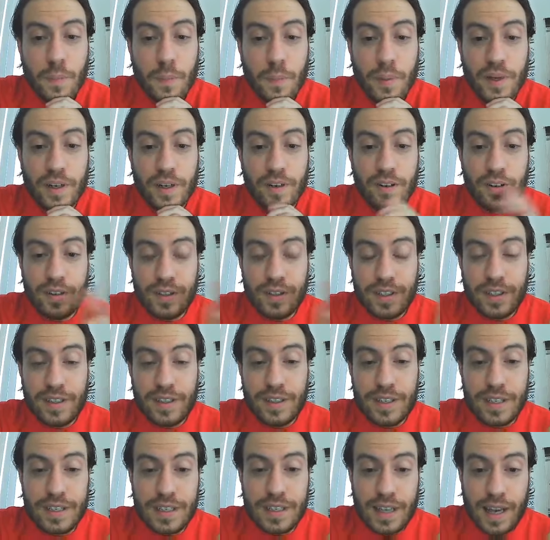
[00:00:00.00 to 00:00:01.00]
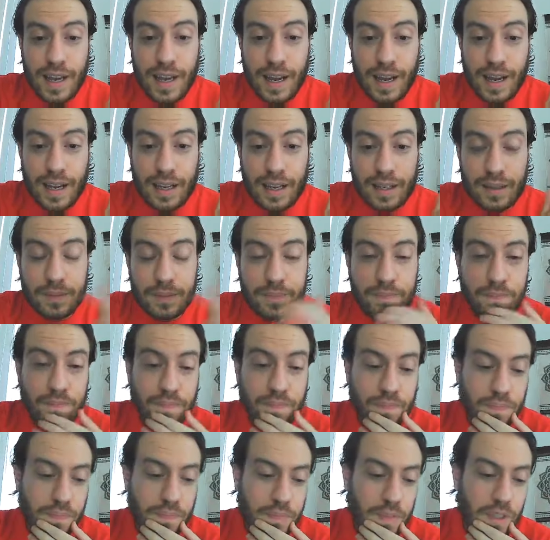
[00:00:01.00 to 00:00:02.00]
But earlier in the day,
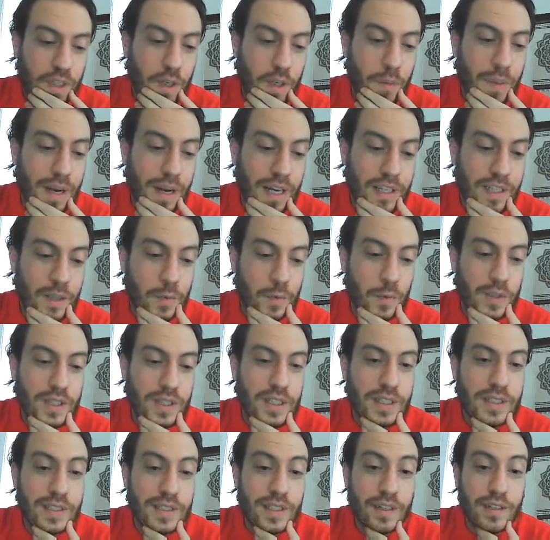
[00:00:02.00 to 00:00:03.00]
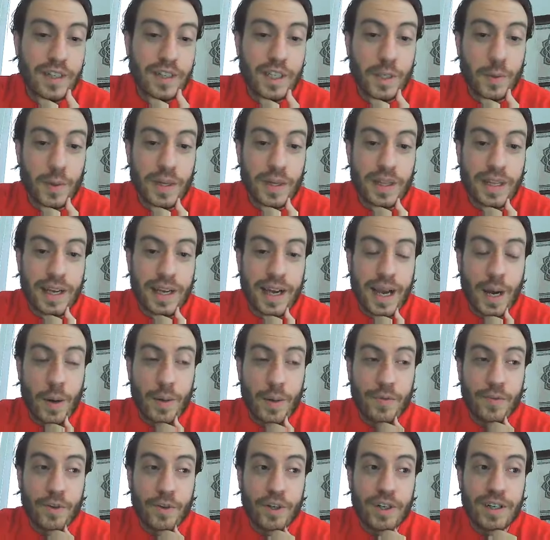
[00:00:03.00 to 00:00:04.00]
Kirkpatrick was considering doing that.
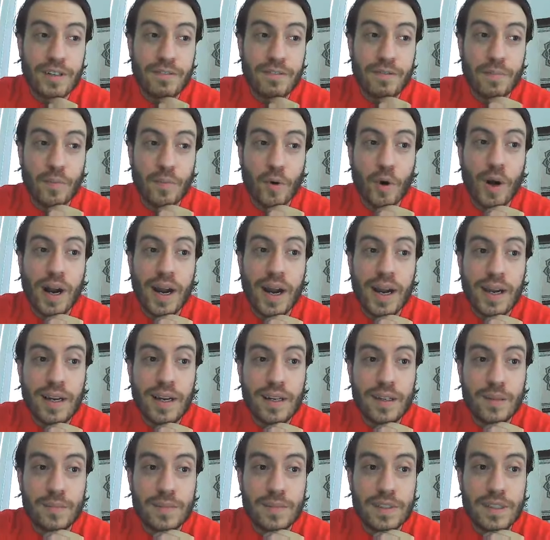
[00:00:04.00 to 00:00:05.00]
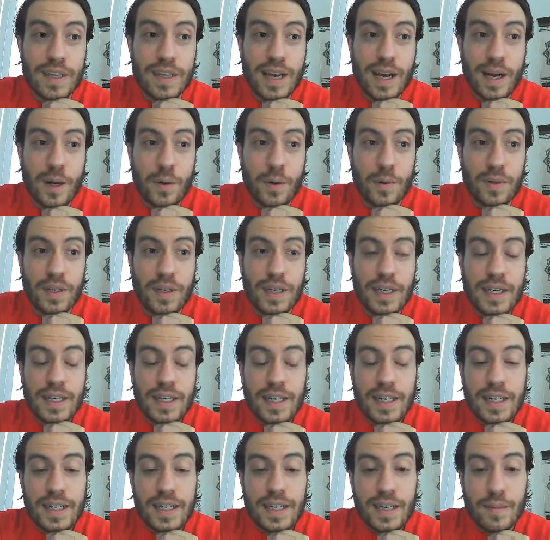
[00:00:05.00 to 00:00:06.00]
However, if Mirai comes down,
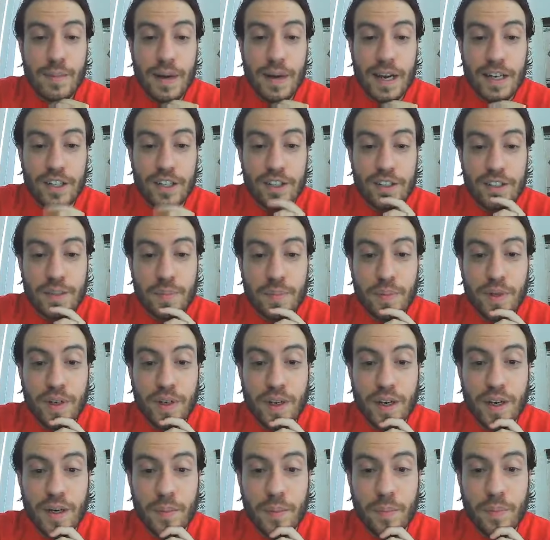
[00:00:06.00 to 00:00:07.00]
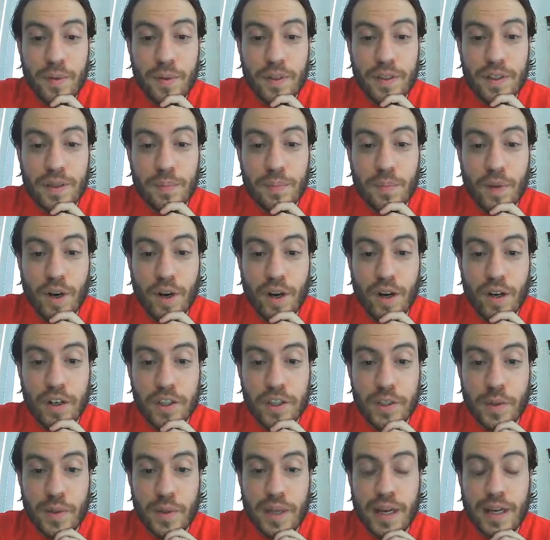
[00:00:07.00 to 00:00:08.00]
he might just put up Lamar
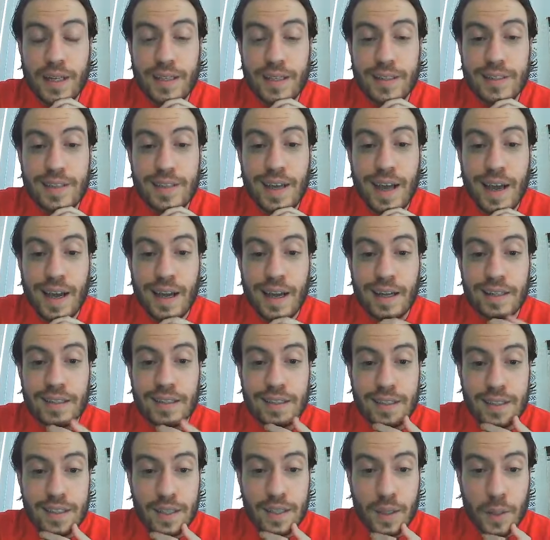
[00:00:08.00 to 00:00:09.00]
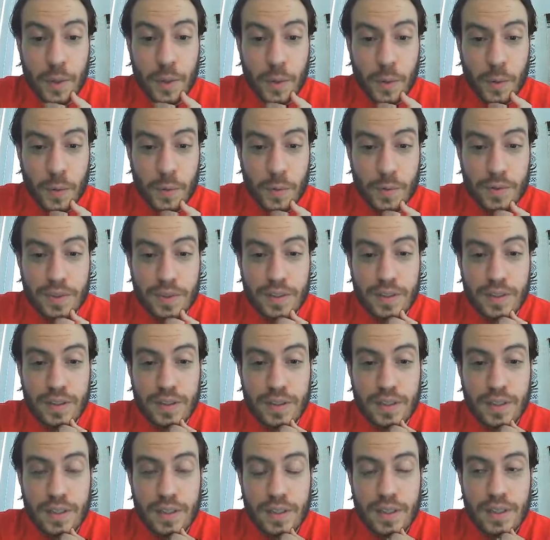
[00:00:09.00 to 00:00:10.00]
so that Kattan goes.